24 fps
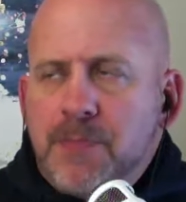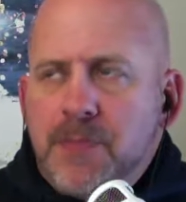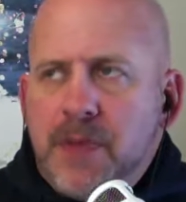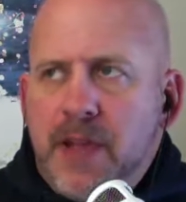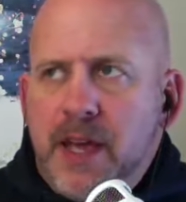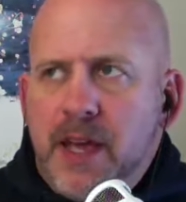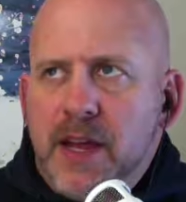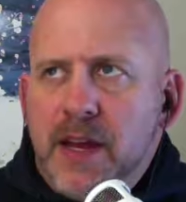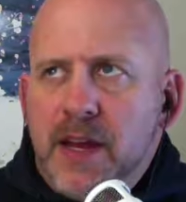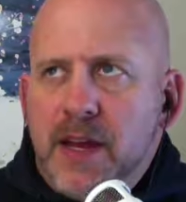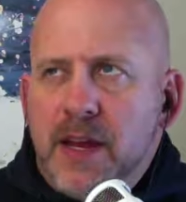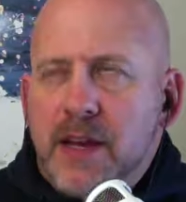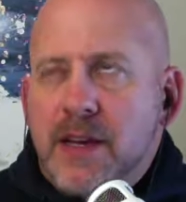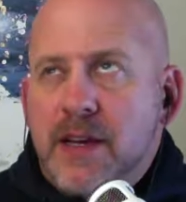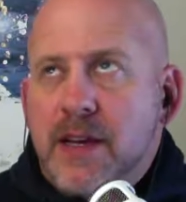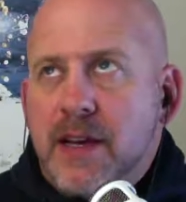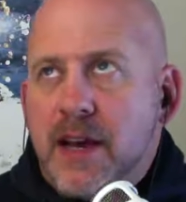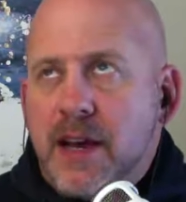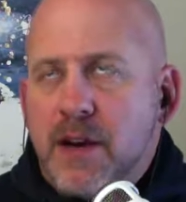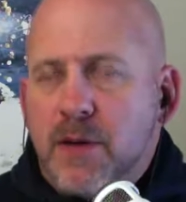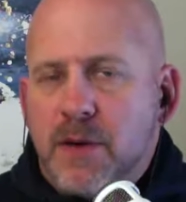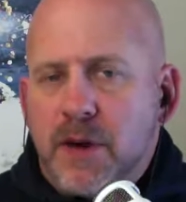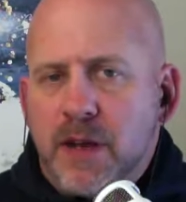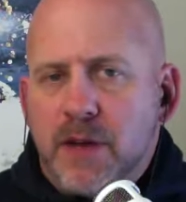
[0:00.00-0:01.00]
and
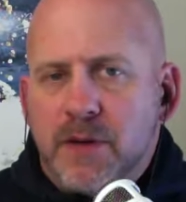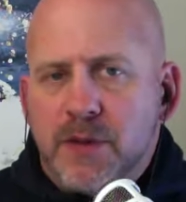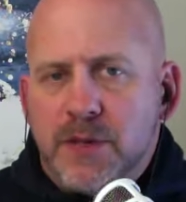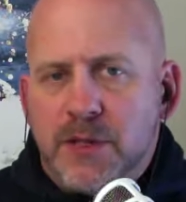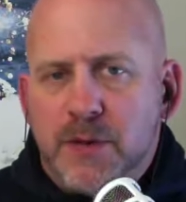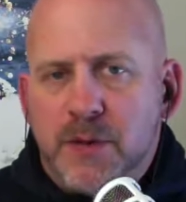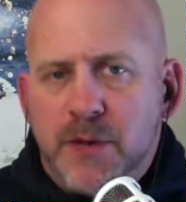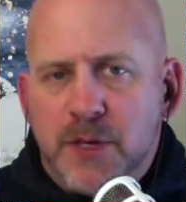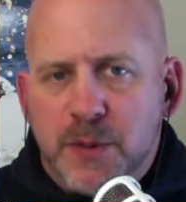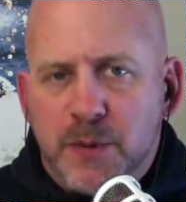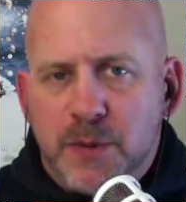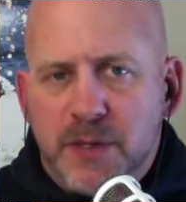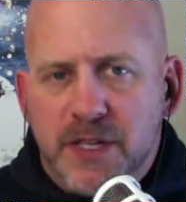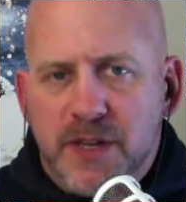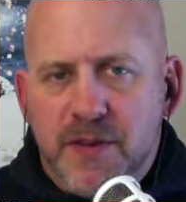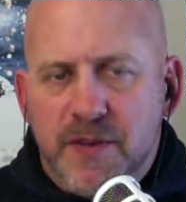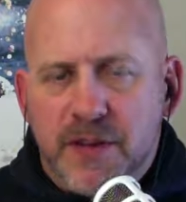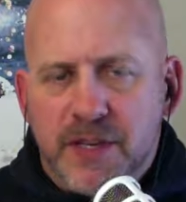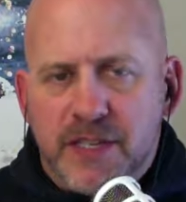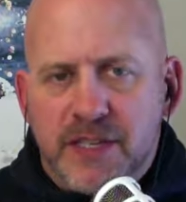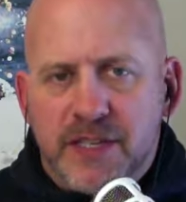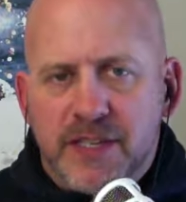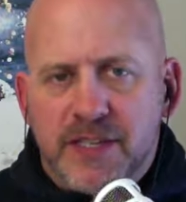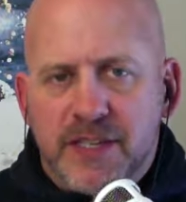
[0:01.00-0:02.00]
I don't want to go into too many
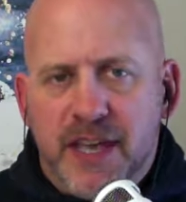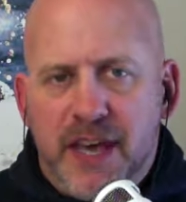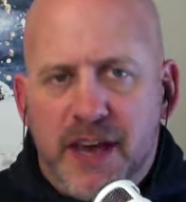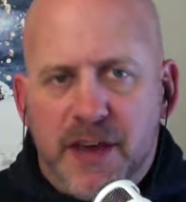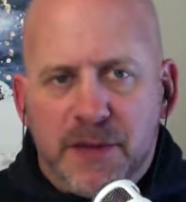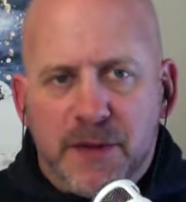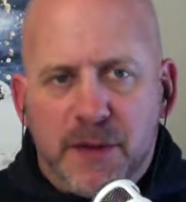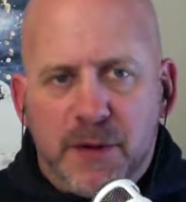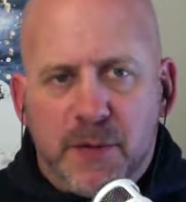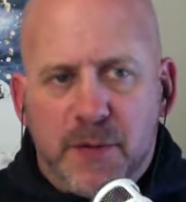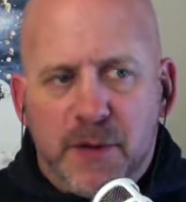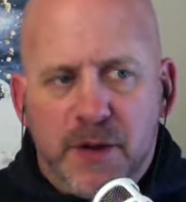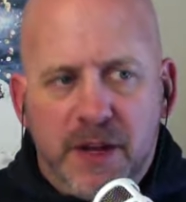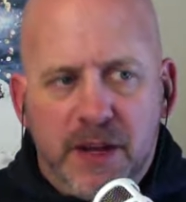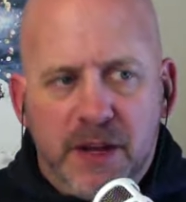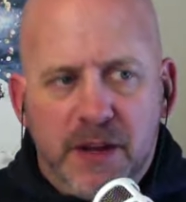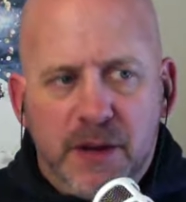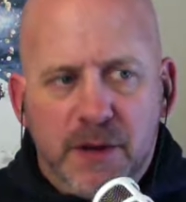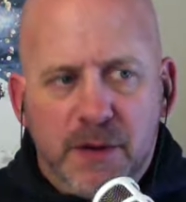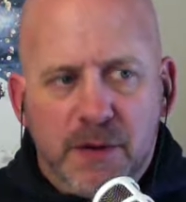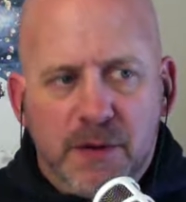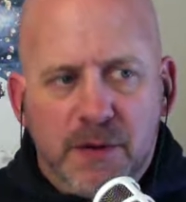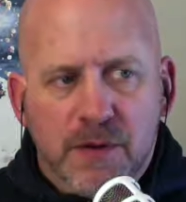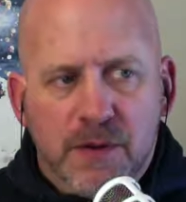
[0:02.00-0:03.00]
specifics because the athlete will probably
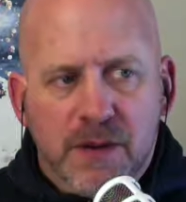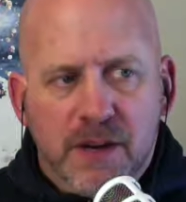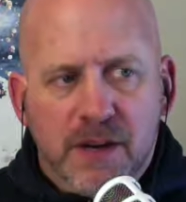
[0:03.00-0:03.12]
know.